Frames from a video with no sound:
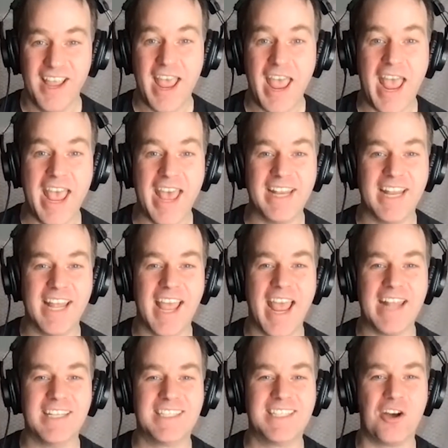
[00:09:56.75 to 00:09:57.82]
And
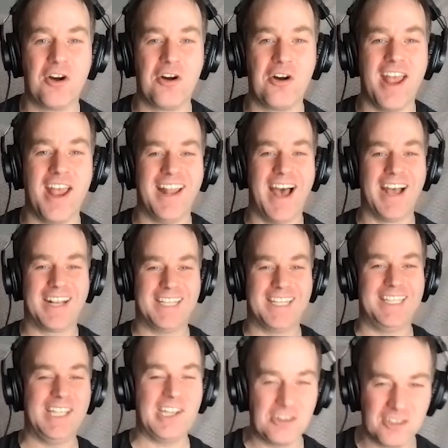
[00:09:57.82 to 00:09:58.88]
and so and
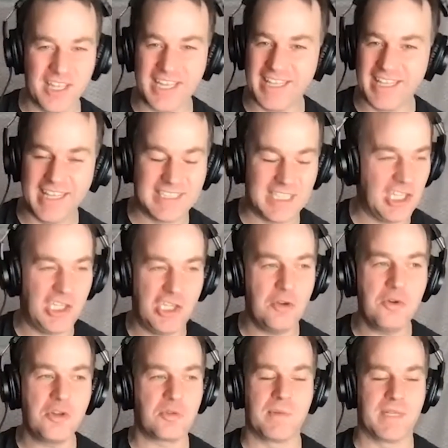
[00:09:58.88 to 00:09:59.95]
clearly it's a
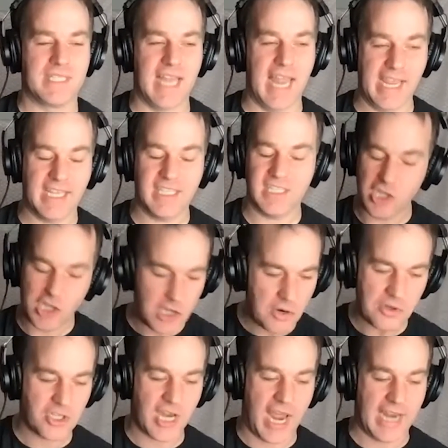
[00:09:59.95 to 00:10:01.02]
huge mistake. It's a
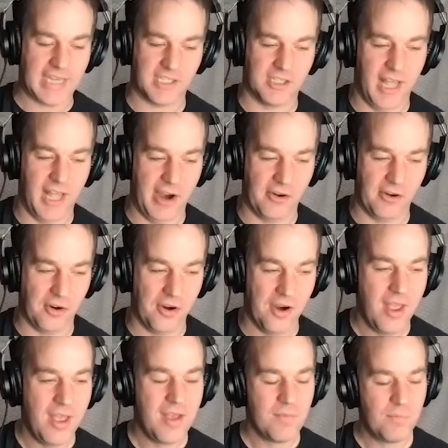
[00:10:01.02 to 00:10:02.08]
huge tactical error,
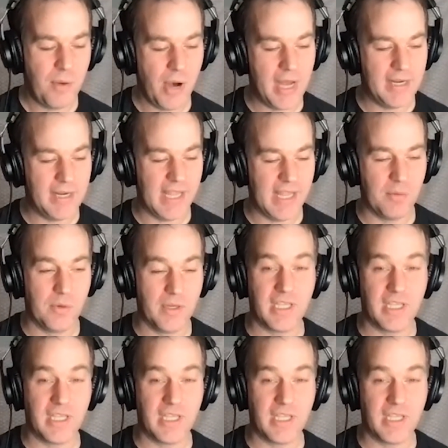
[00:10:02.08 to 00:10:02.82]
but it was